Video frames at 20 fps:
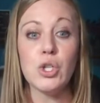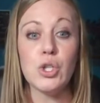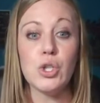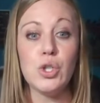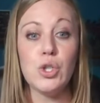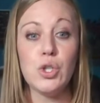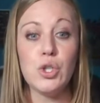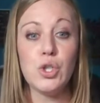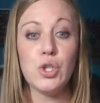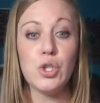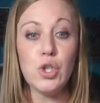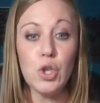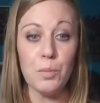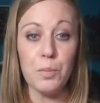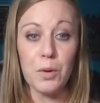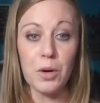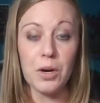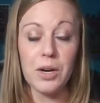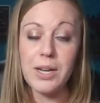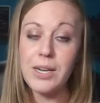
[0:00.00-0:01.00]

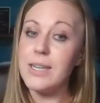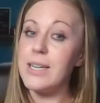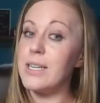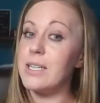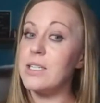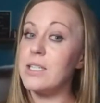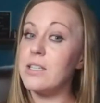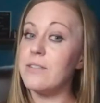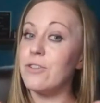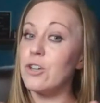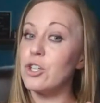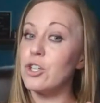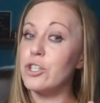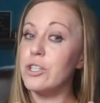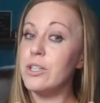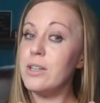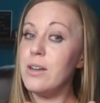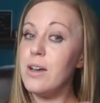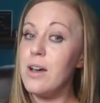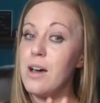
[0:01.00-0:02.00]
super condensed
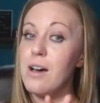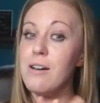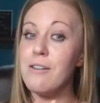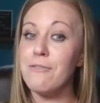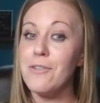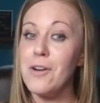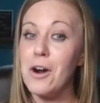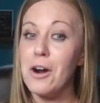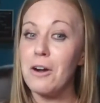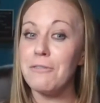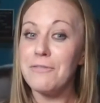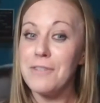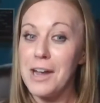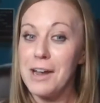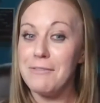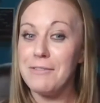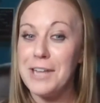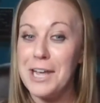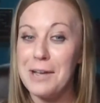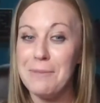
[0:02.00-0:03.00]
version of our
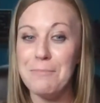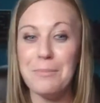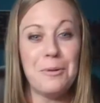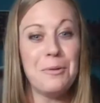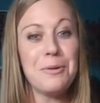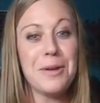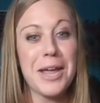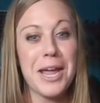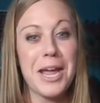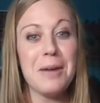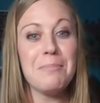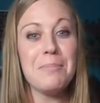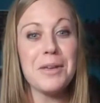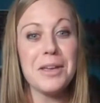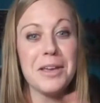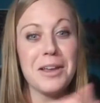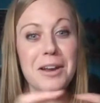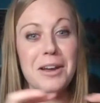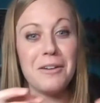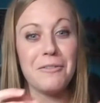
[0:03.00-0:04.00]
5-day boot camp
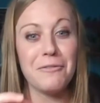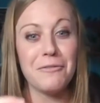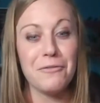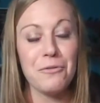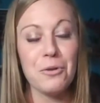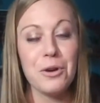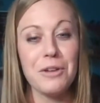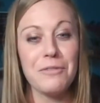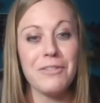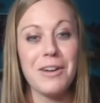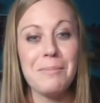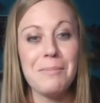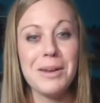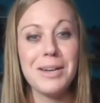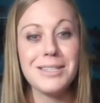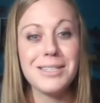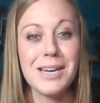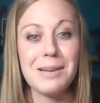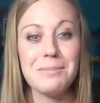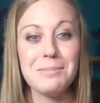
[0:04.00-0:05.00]
in a
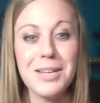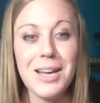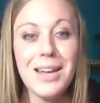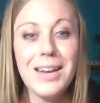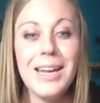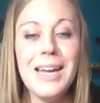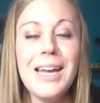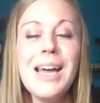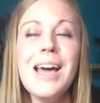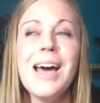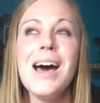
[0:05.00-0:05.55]
45-minute time slot.